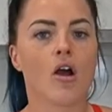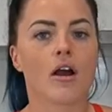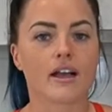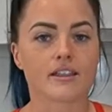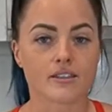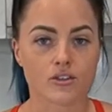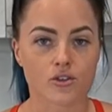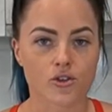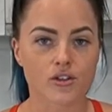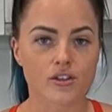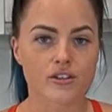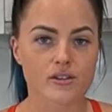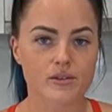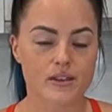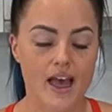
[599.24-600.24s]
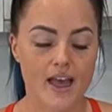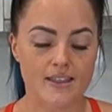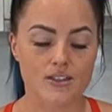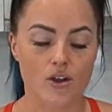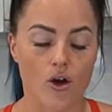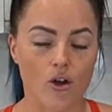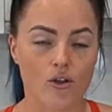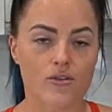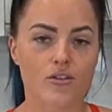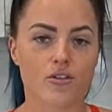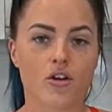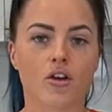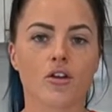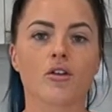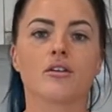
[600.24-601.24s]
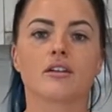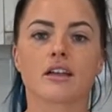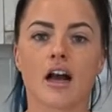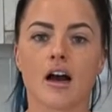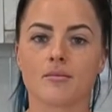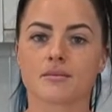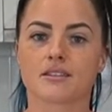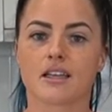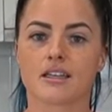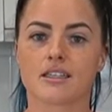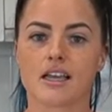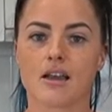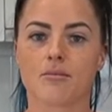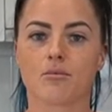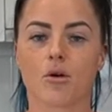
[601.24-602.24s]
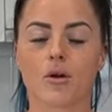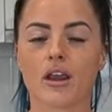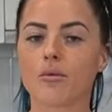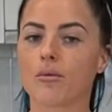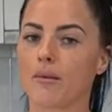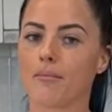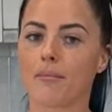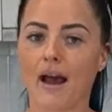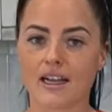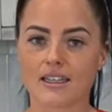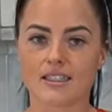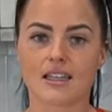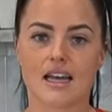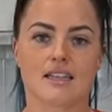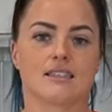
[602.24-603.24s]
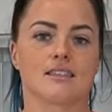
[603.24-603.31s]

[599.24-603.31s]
As soon as that's over though, come Sunday morning, we're back to that